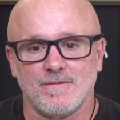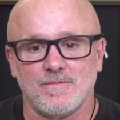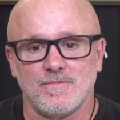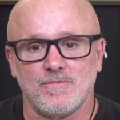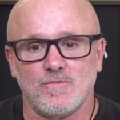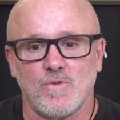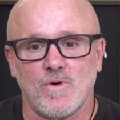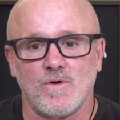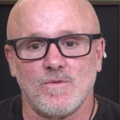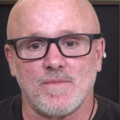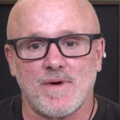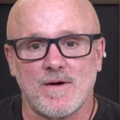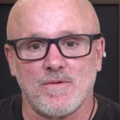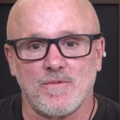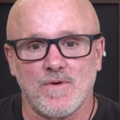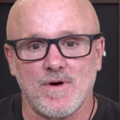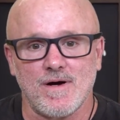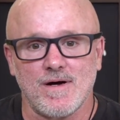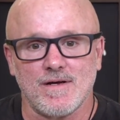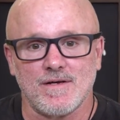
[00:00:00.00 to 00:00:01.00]
Well, my
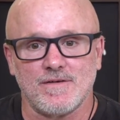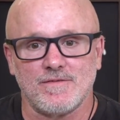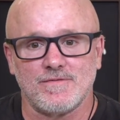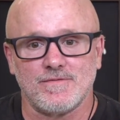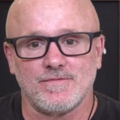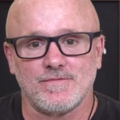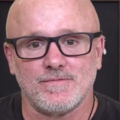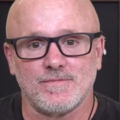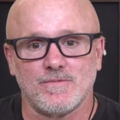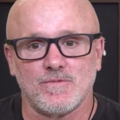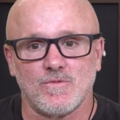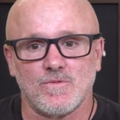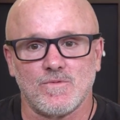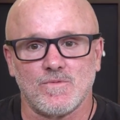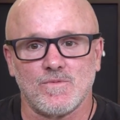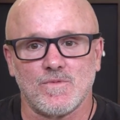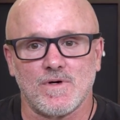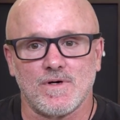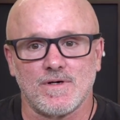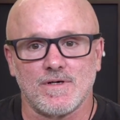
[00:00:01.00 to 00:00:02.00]
wife,
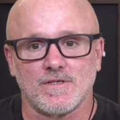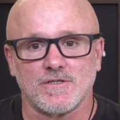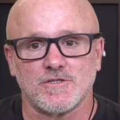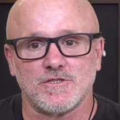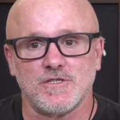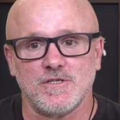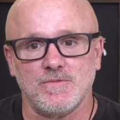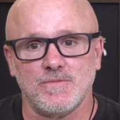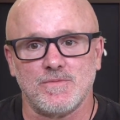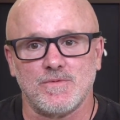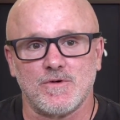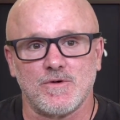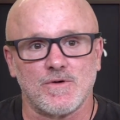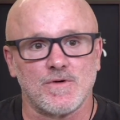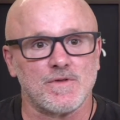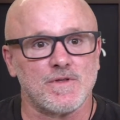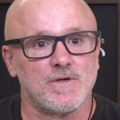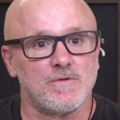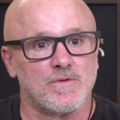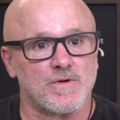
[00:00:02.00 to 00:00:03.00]
she
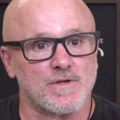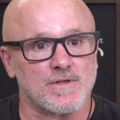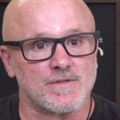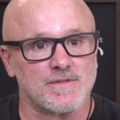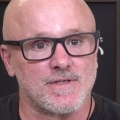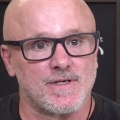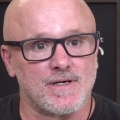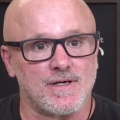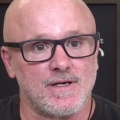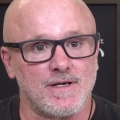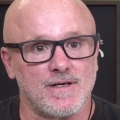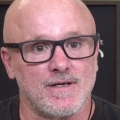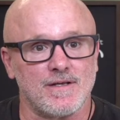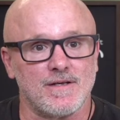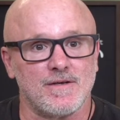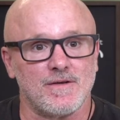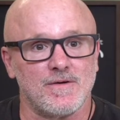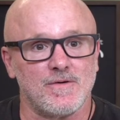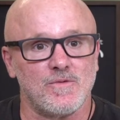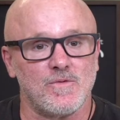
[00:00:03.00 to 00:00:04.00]
currently works at
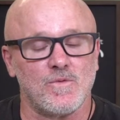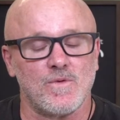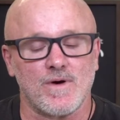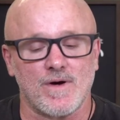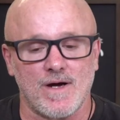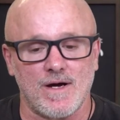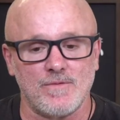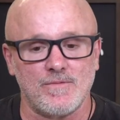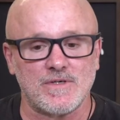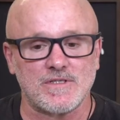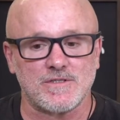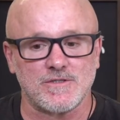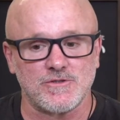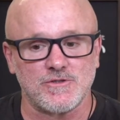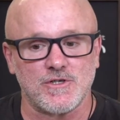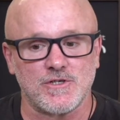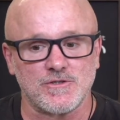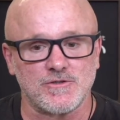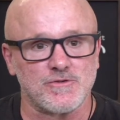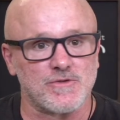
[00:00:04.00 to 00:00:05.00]
where I went to
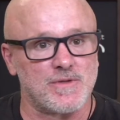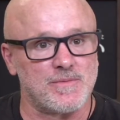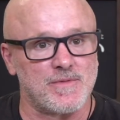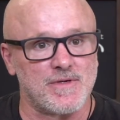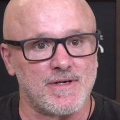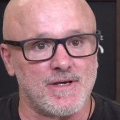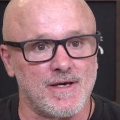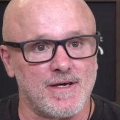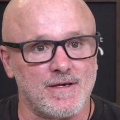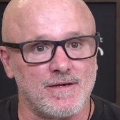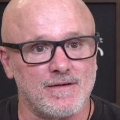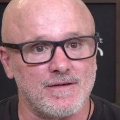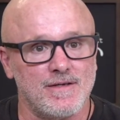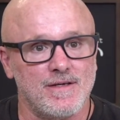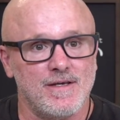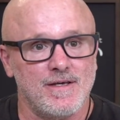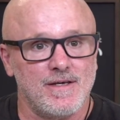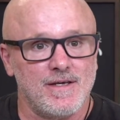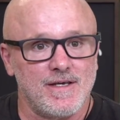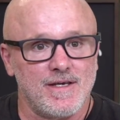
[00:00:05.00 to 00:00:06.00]
drug treatment at.
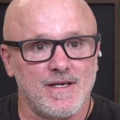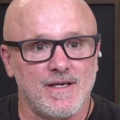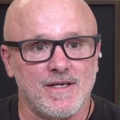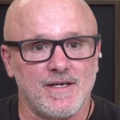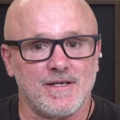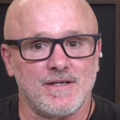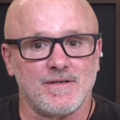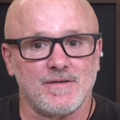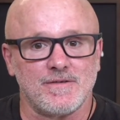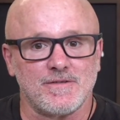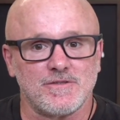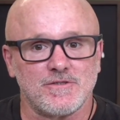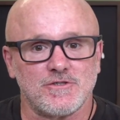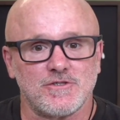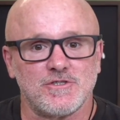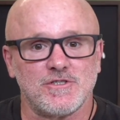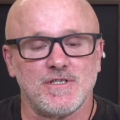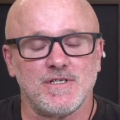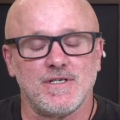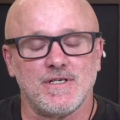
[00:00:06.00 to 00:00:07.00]
And
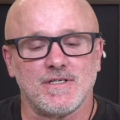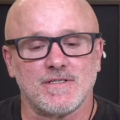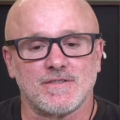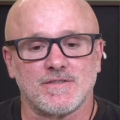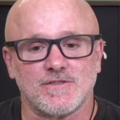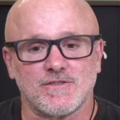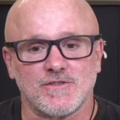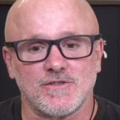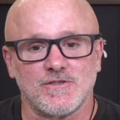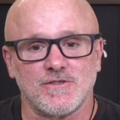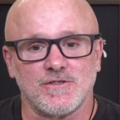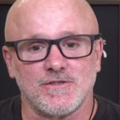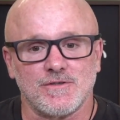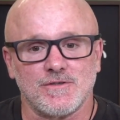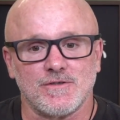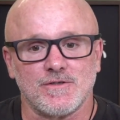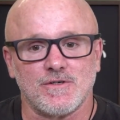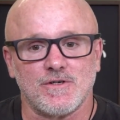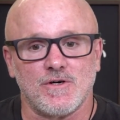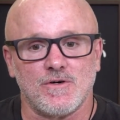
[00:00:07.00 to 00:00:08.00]
she gets to
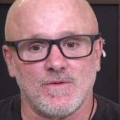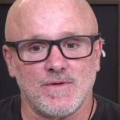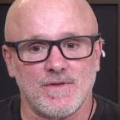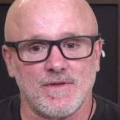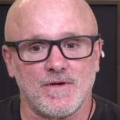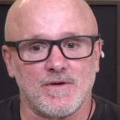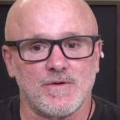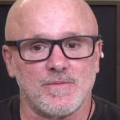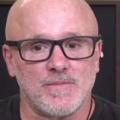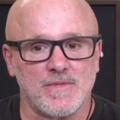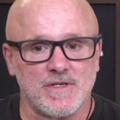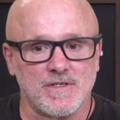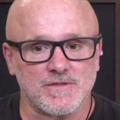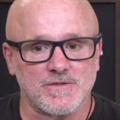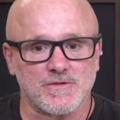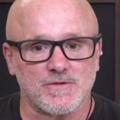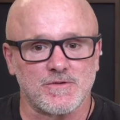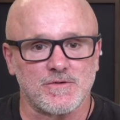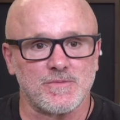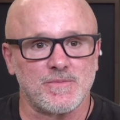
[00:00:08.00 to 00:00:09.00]
go in there and
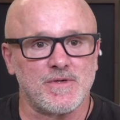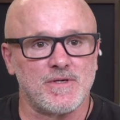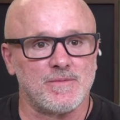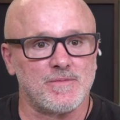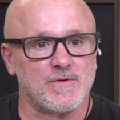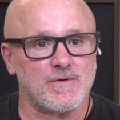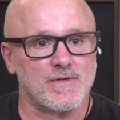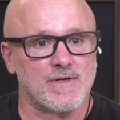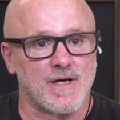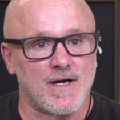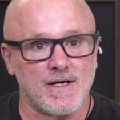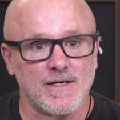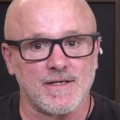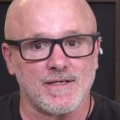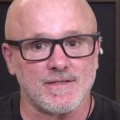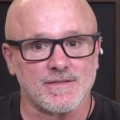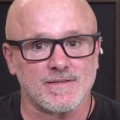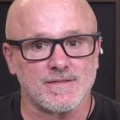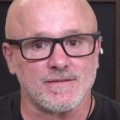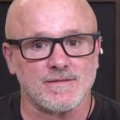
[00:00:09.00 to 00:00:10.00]
minister to people, and I
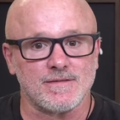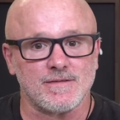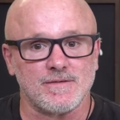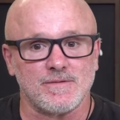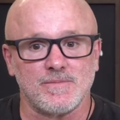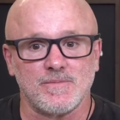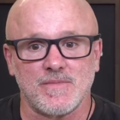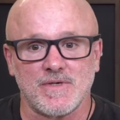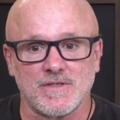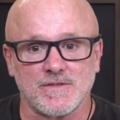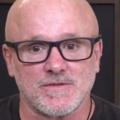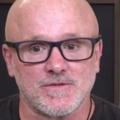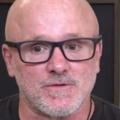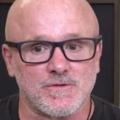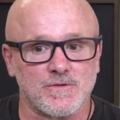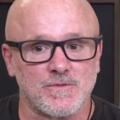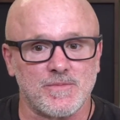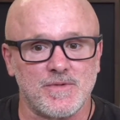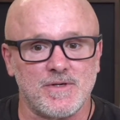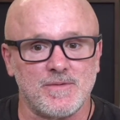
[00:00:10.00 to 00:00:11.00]
get to
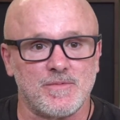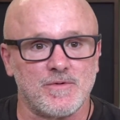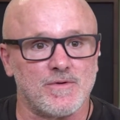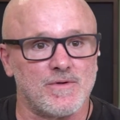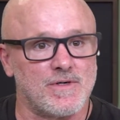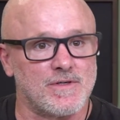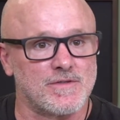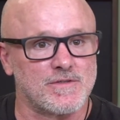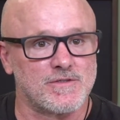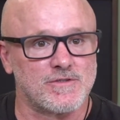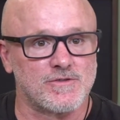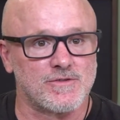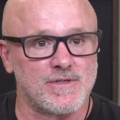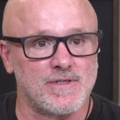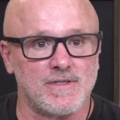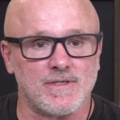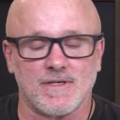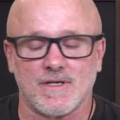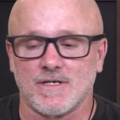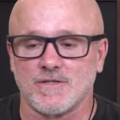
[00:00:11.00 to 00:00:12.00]
minister to people on the
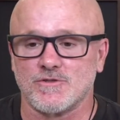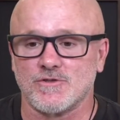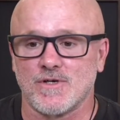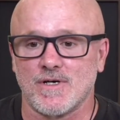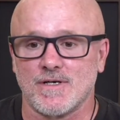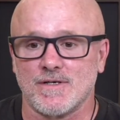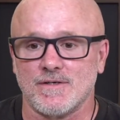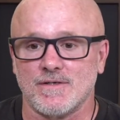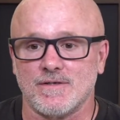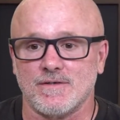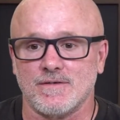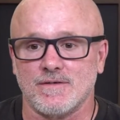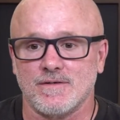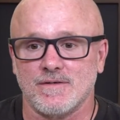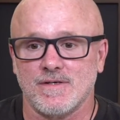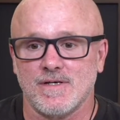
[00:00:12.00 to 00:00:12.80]
street, and I try to